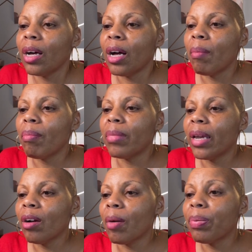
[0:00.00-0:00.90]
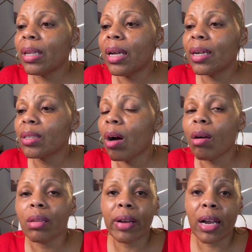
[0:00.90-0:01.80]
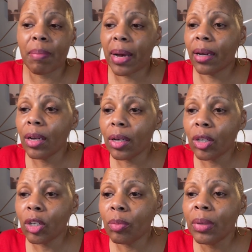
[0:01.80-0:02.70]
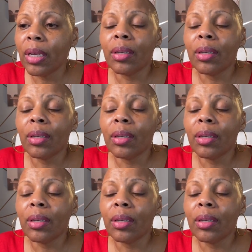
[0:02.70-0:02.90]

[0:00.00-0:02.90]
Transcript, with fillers: um, they are plugged all around my home.